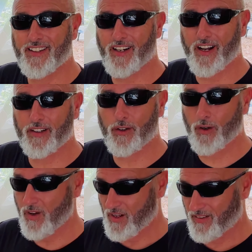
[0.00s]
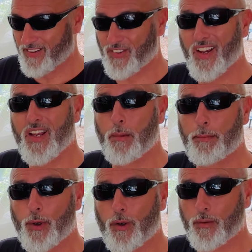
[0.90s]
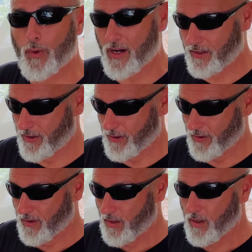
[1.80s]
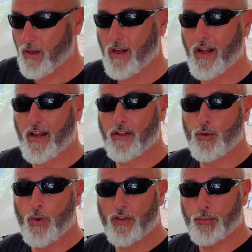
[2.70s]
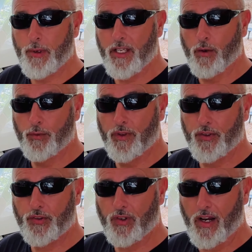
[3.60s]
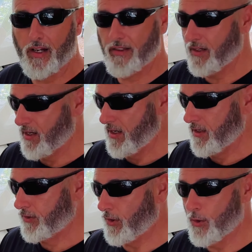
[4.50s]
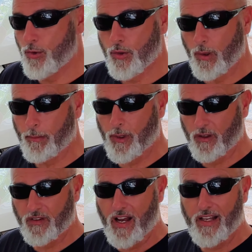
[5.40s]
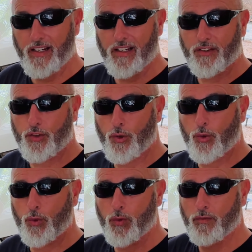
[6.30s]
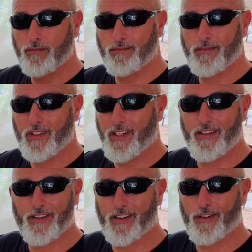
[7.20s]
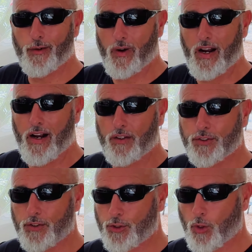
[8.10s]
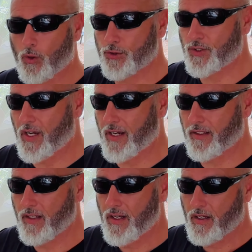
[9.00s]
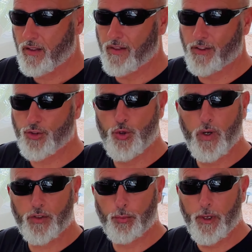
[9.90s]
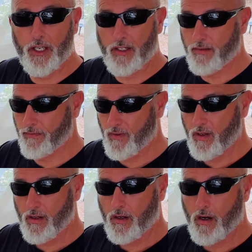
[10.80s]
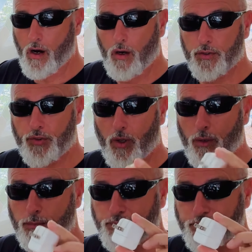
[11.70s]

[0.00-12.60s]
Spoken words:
connector that's an input right here and USB on this side. So you can plug that into anything in your house to charge that's USB. Also,